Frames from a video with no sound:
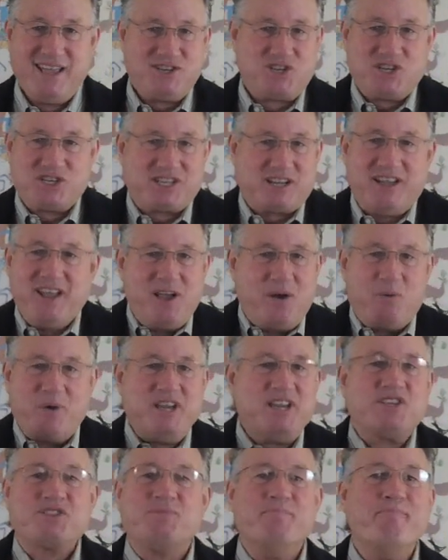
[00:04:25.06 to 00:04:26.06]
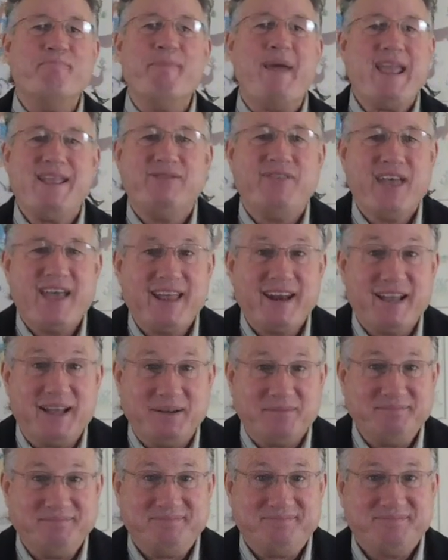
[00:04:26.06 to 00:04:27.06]
It's just, we just made that
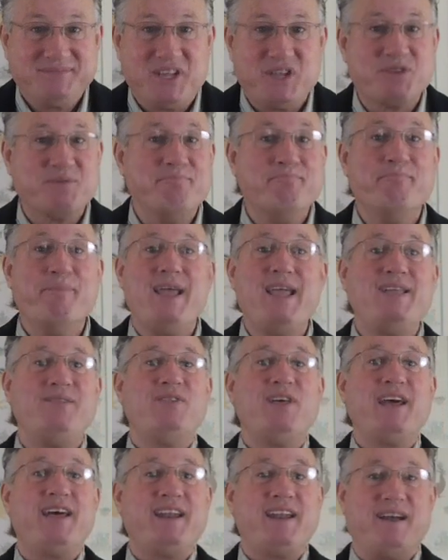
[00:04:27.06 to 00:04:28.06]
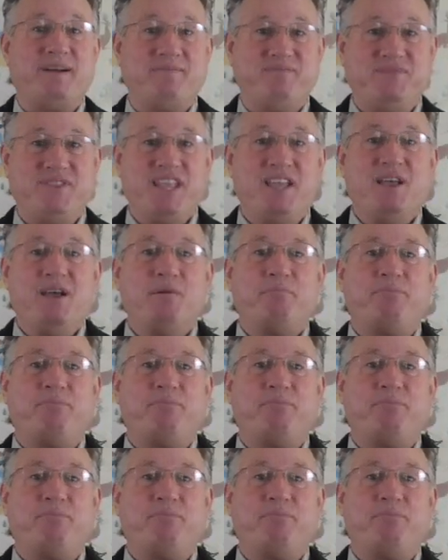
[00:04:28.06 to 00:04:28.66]
up. Just made that up.